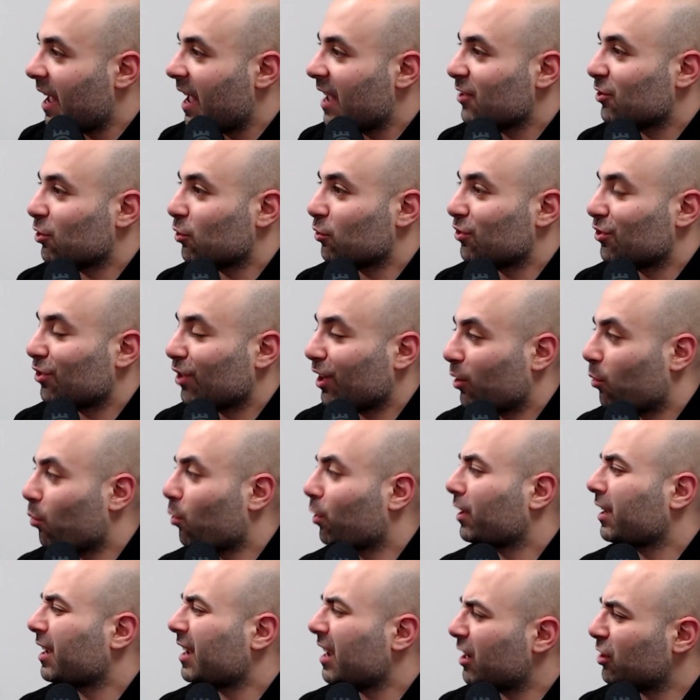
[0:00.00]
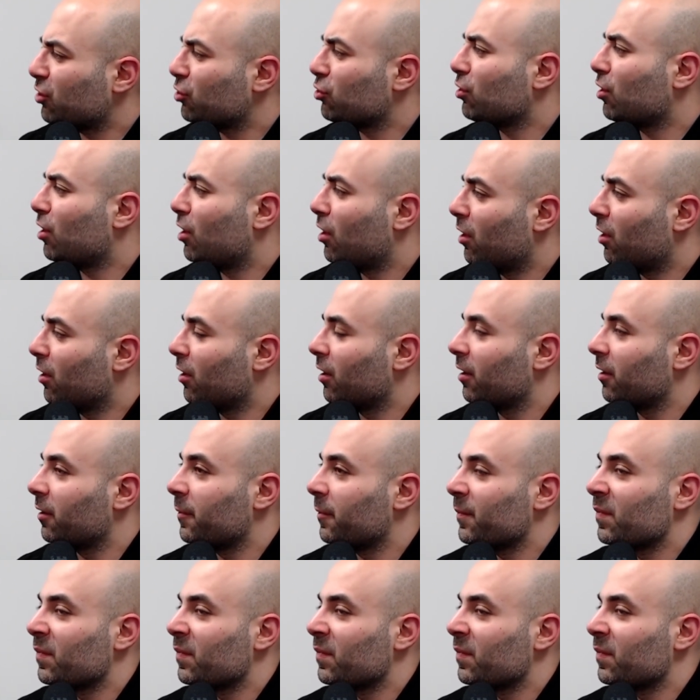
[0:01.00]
So it's like working extra hard.